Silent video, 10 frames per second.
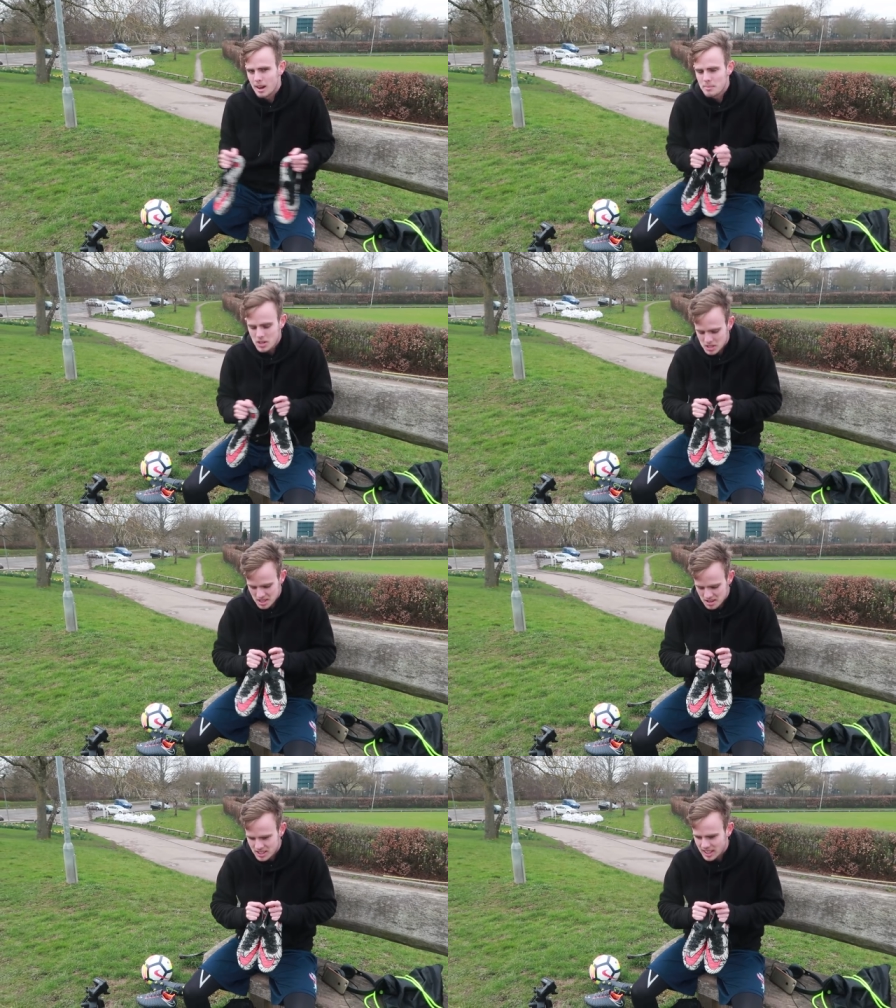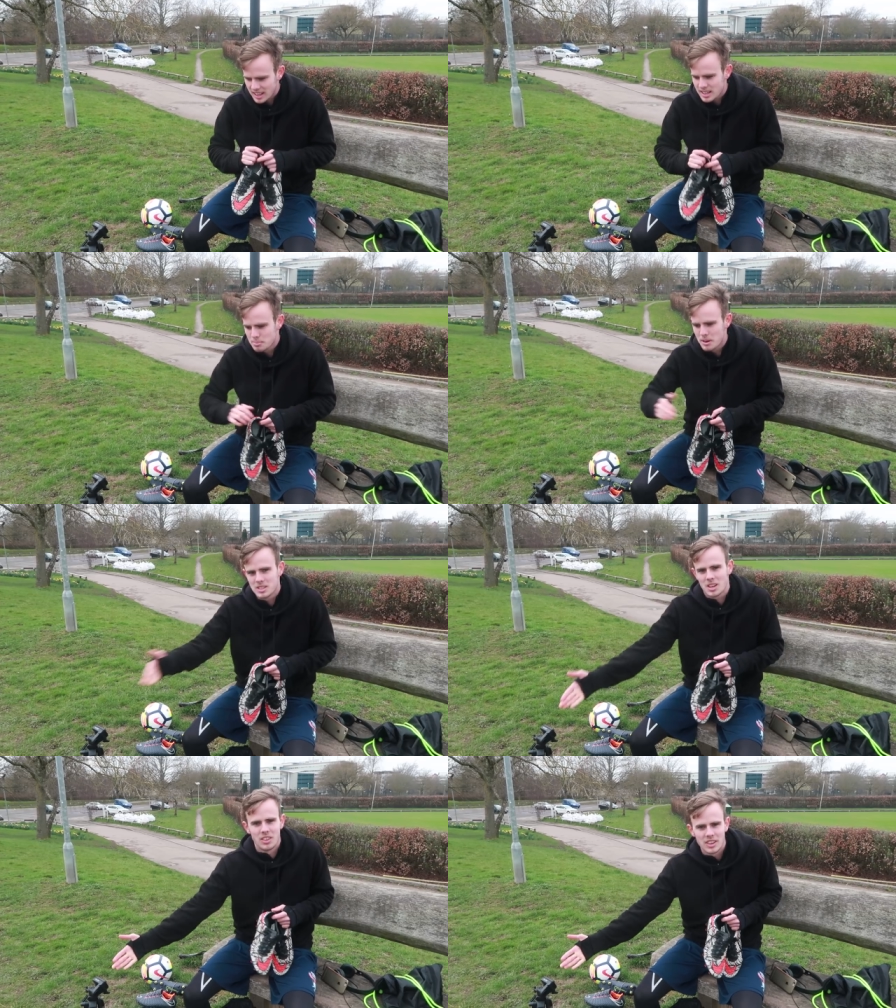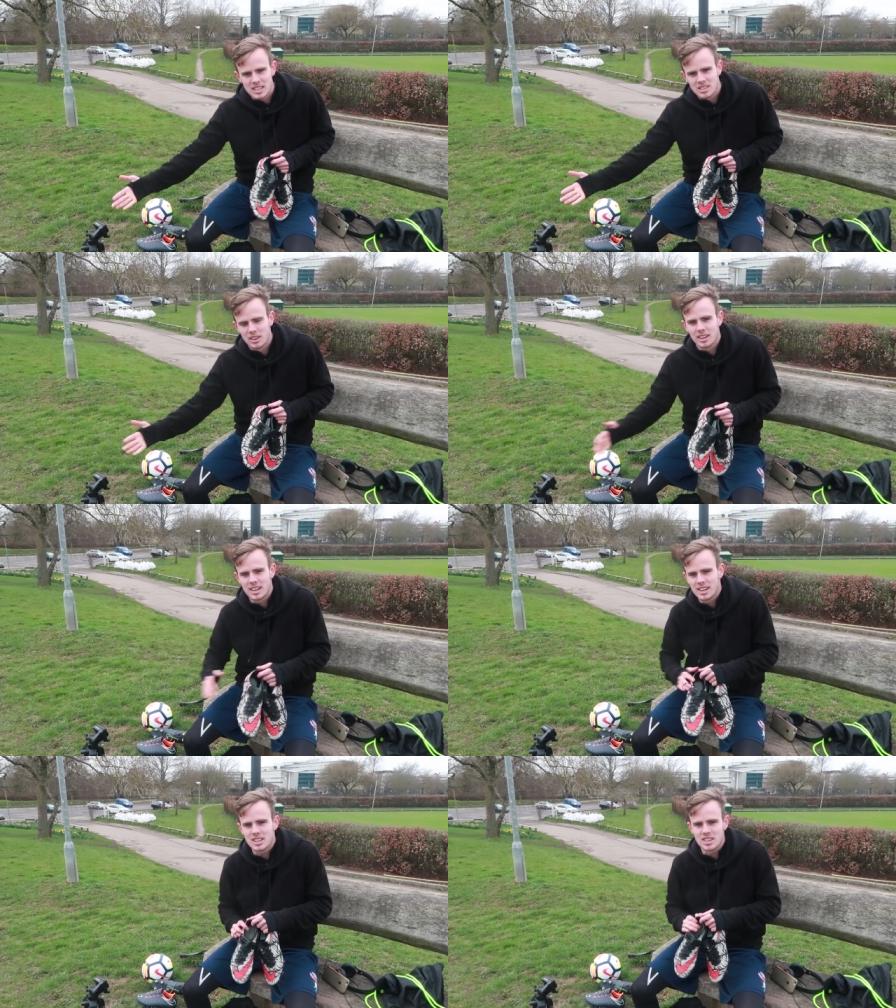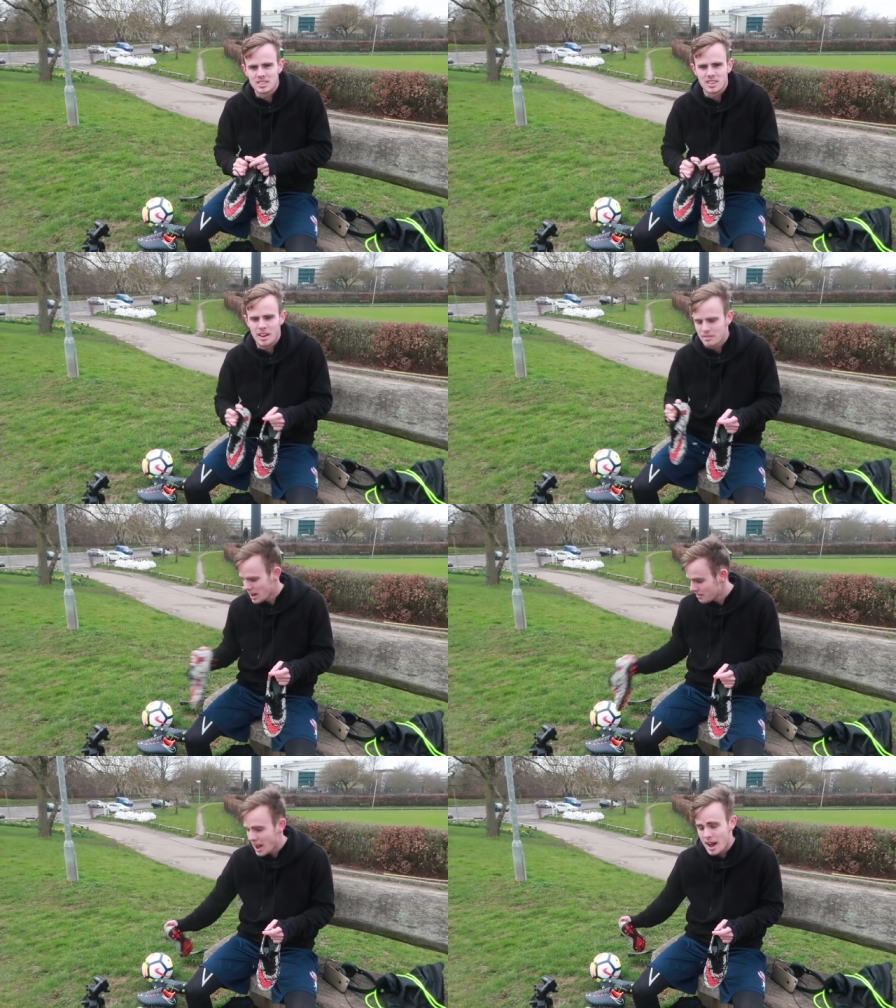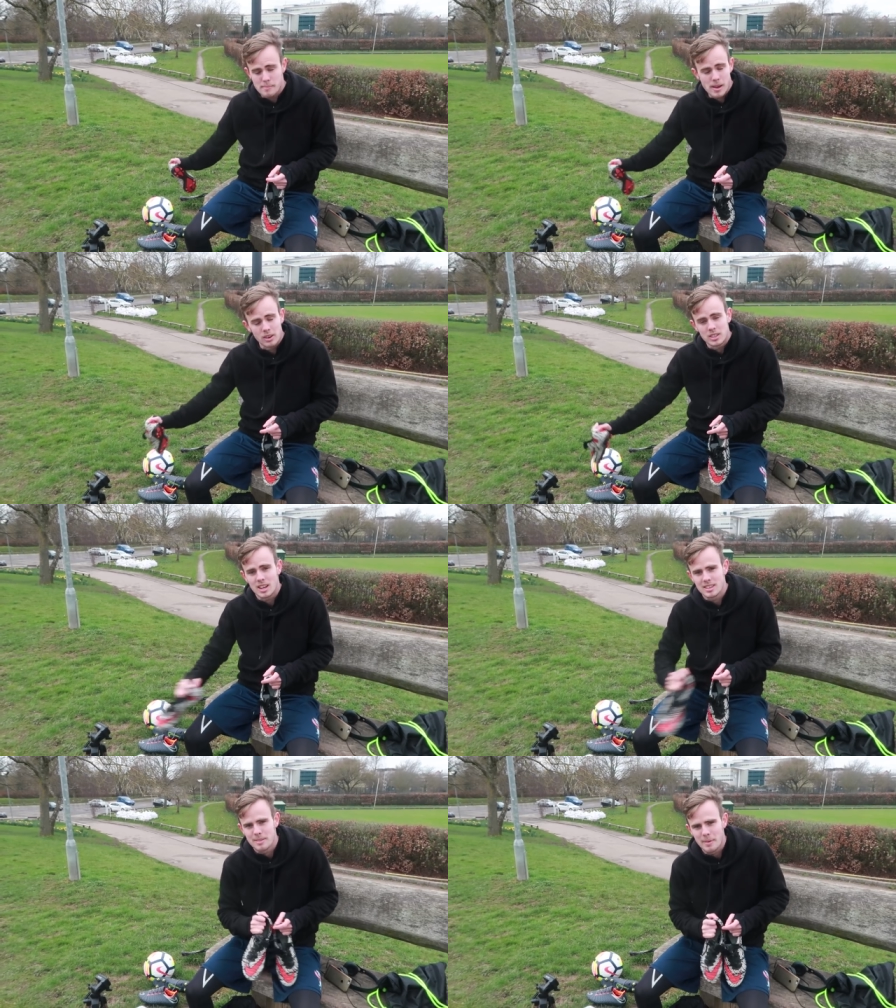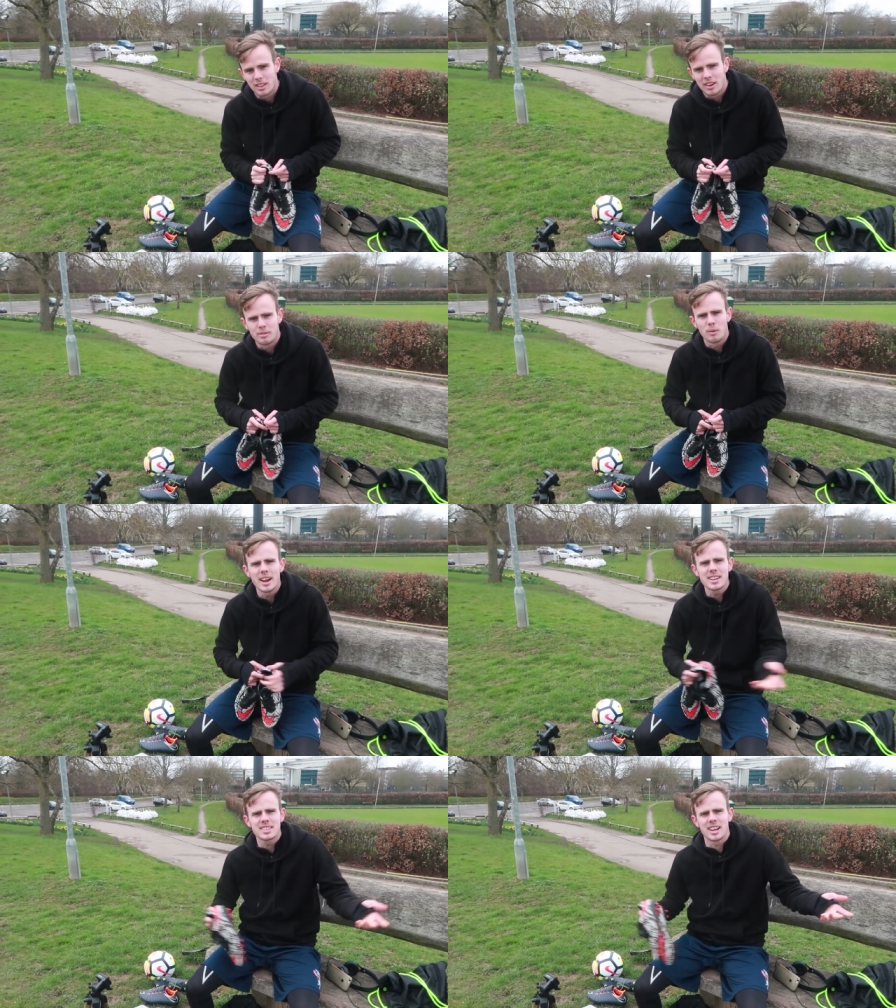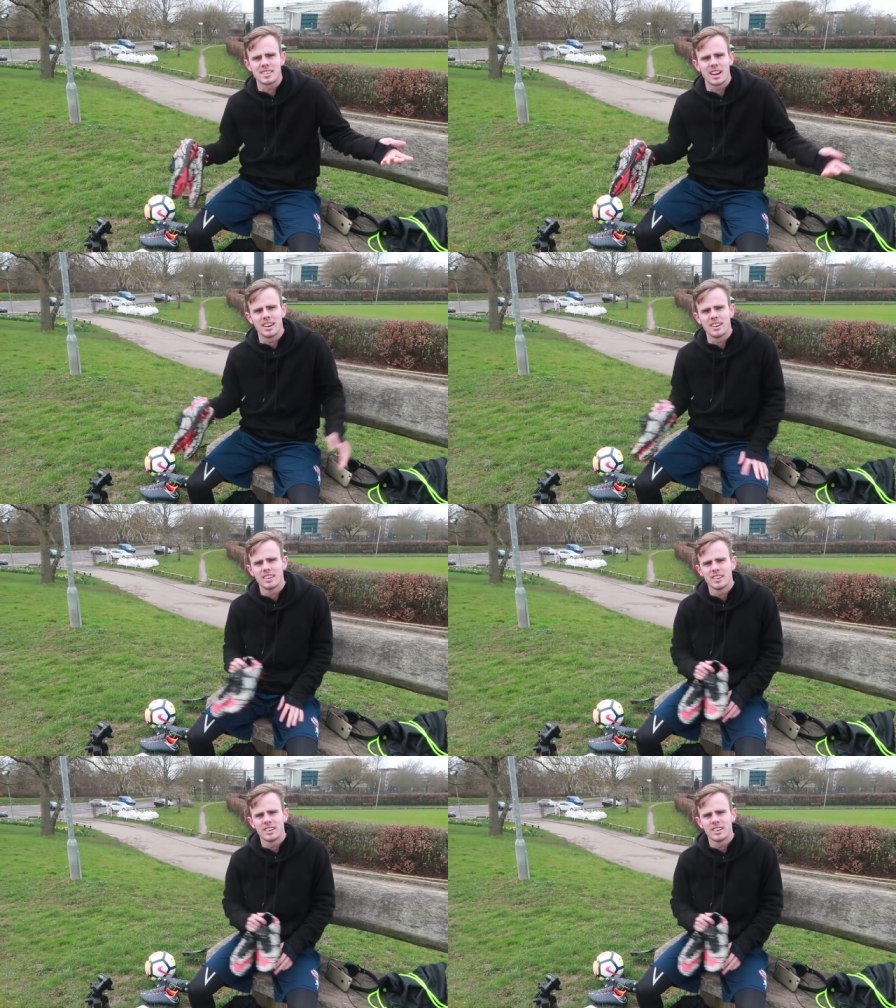I'm used to using these boots on these sort of conditions, though. I've never had metal studs in my life. Why is that, Dad?